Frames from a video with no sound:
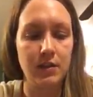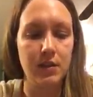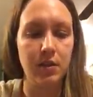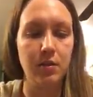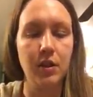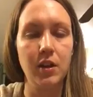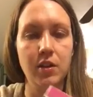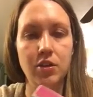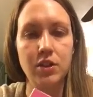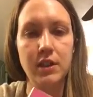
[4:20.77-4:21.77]
So
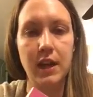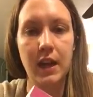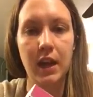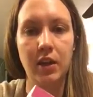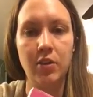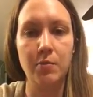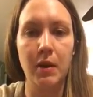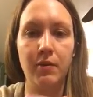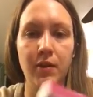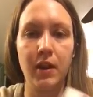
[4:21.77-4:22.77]
you just take it and you
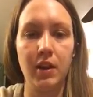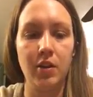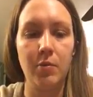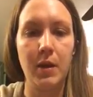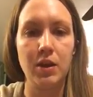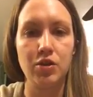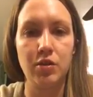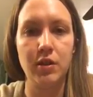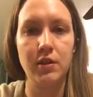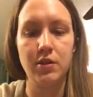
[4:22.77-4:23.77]
buff it, and you make sure
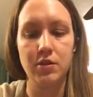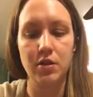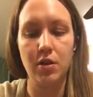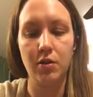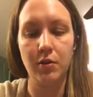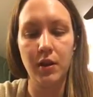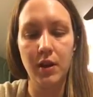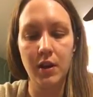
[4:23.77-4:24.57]
that there's no